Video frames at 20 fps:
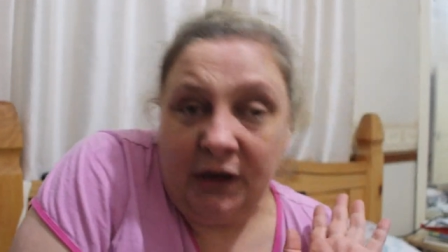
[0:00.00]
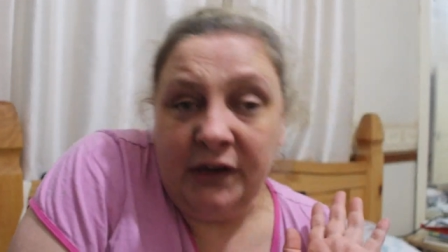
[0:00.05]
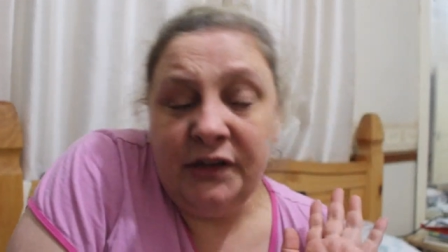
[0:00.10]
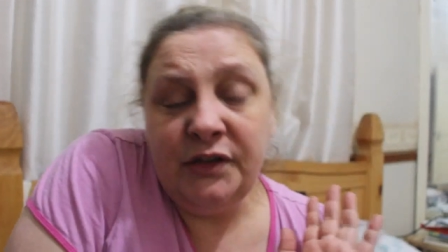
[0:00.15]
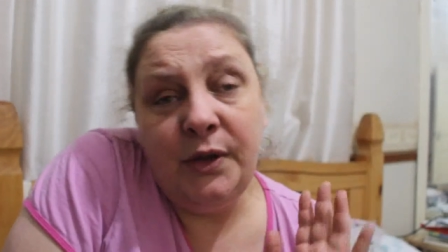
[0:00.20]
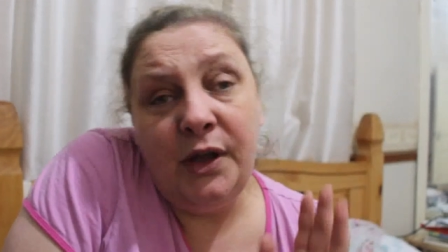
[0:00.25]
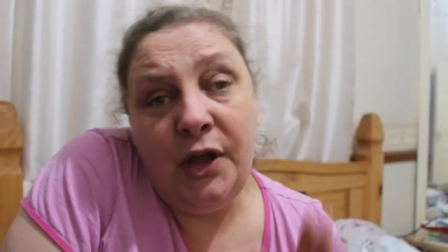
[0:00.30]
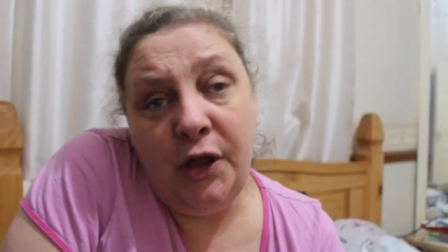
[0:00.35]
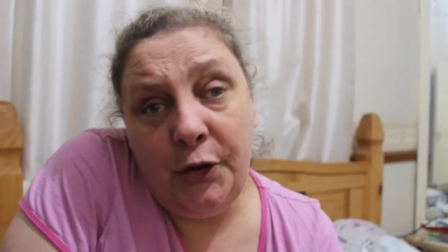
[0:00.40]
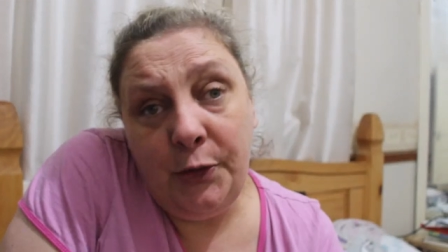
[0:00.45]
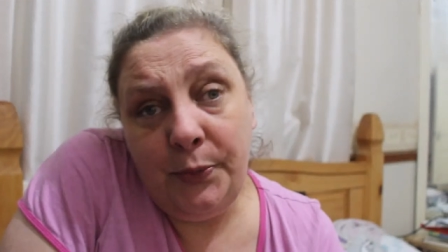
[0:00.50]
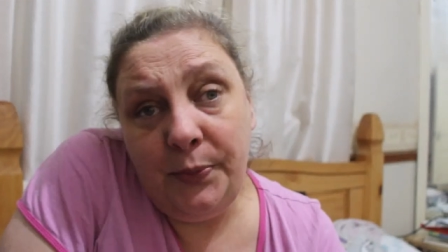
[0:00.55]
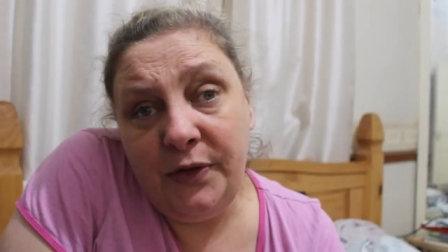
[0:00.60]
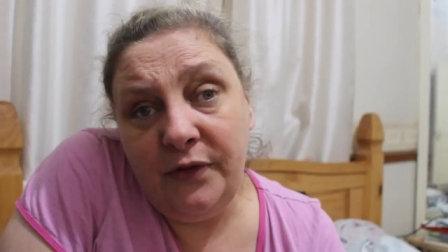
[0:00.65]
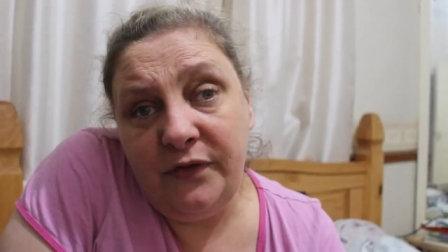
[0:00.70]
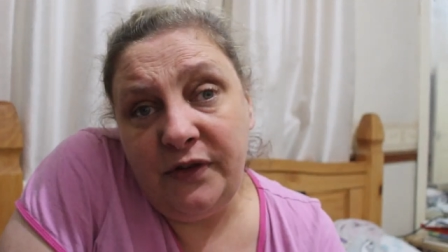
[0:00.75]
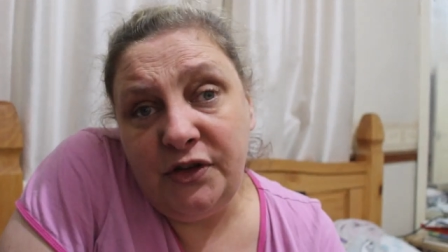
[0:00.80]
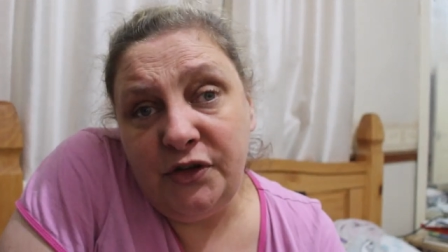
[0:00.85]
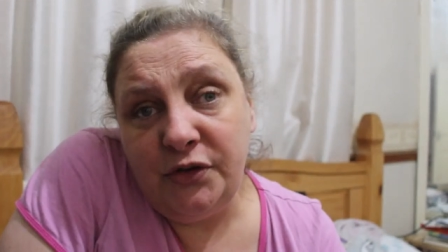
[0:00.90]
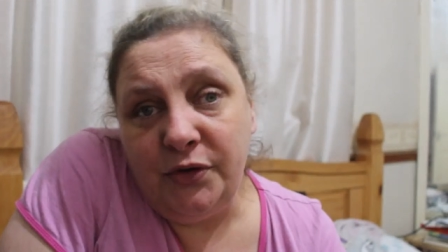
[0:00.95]
So I hope
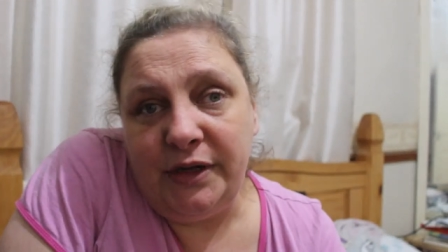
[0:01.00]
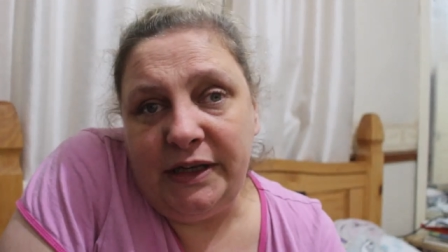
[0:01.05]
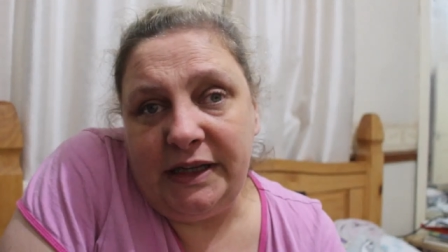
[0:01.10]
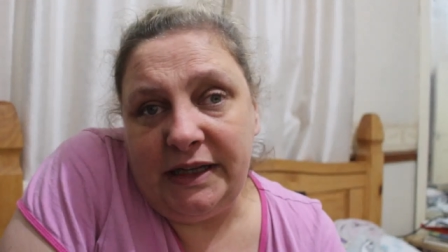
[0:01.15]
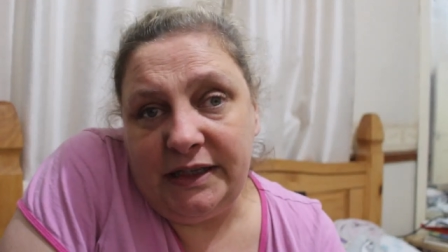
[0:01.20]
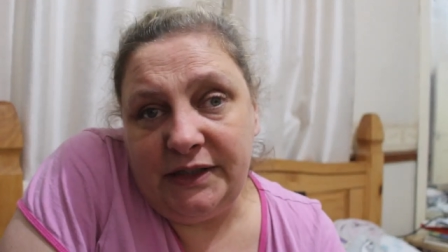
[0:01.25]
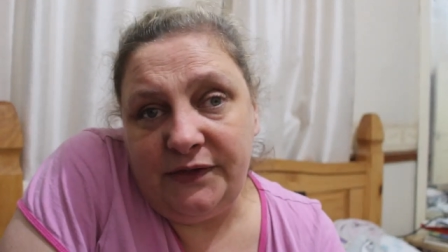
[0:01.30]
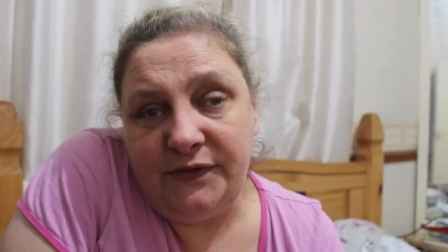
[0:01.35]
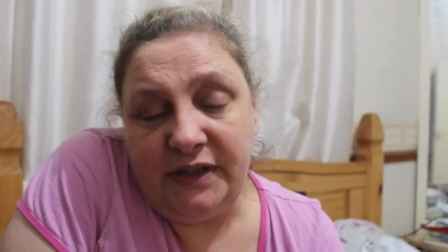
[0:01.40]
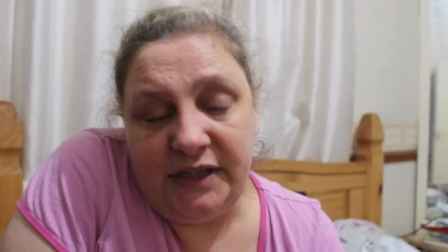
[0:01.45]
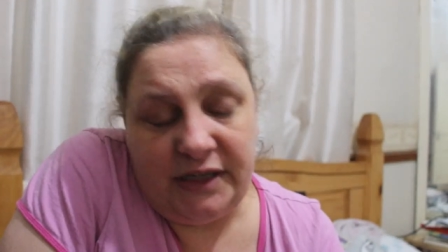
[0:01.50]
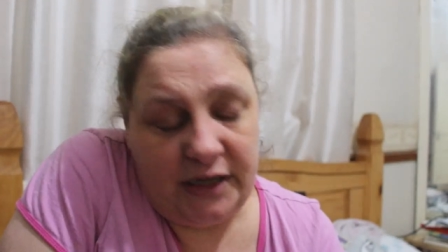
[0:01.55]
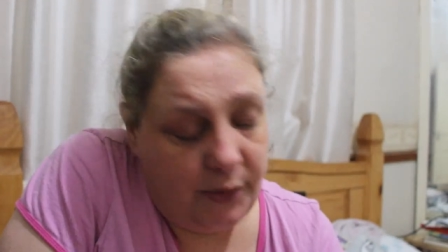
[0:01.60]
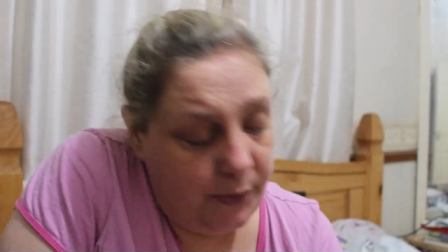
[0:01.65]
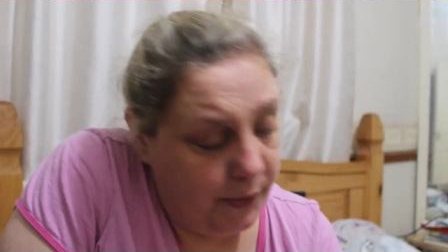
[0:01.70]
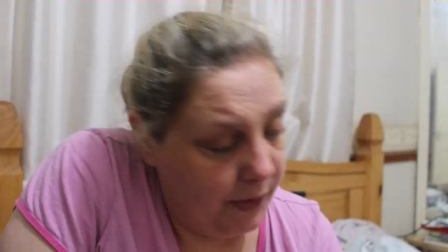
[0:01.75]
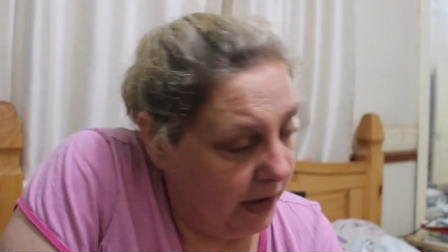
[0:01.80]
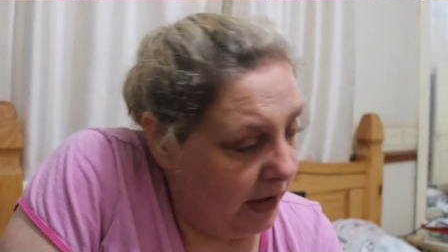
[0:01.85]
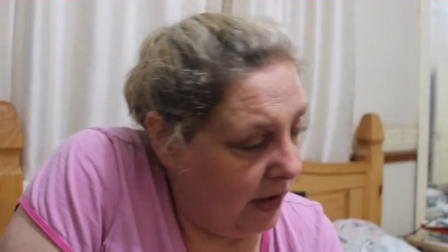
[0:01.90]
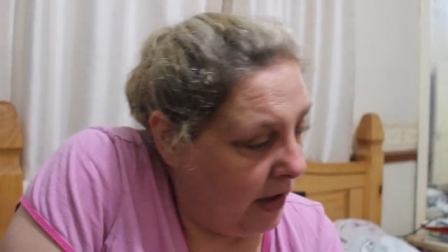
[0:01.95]
you've enjoyed this video.